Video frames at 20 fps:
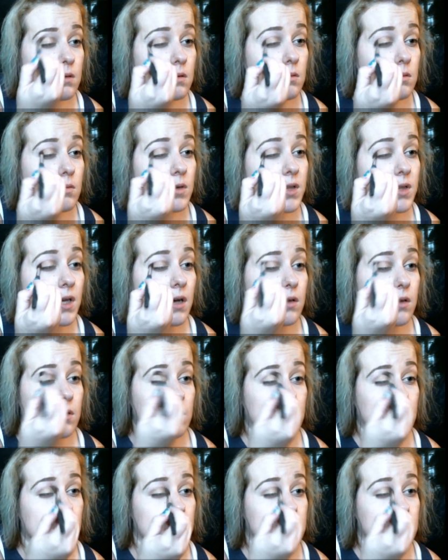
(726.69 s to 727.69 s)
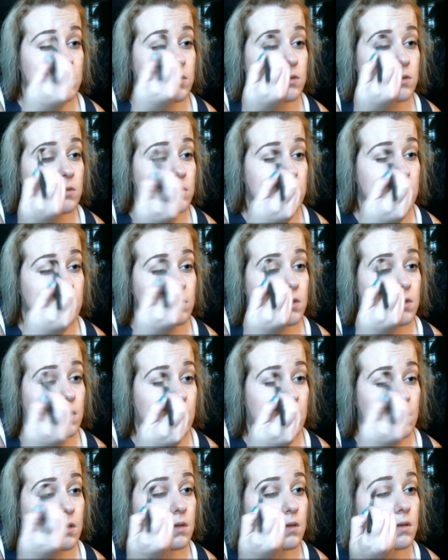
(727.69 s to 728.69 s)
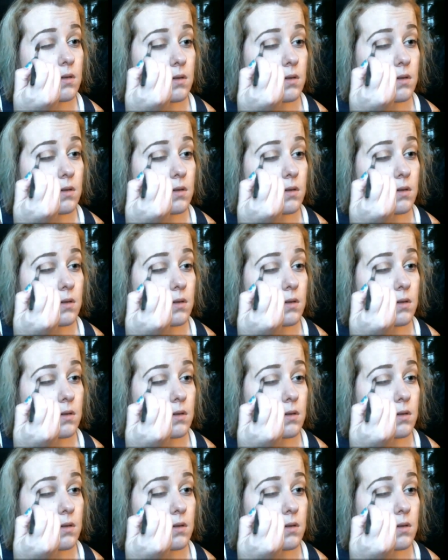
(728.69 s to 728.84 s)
without looking too dark.